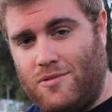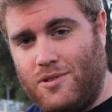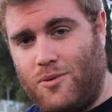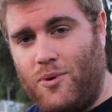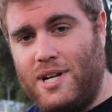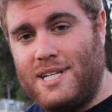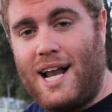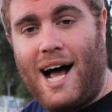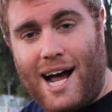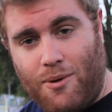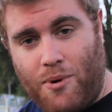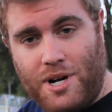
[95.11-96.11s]
the reason
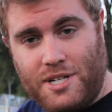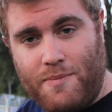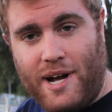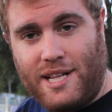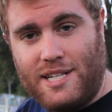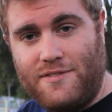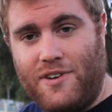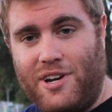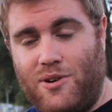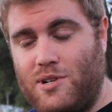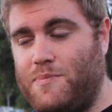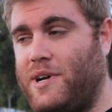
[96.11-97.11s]
I wanted to make this
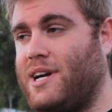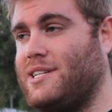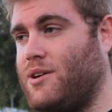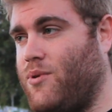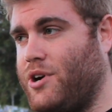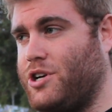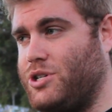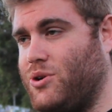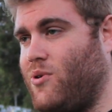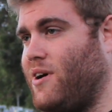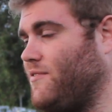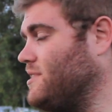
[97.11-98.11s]
video is because I wanted to
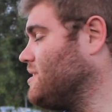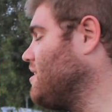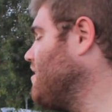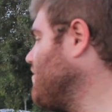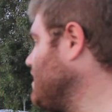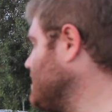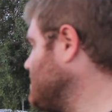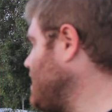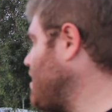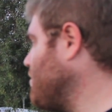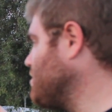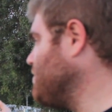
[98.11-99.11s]
show off this lovely
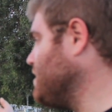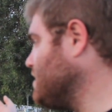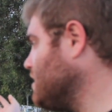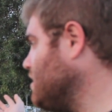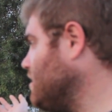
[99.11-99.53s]
establishment,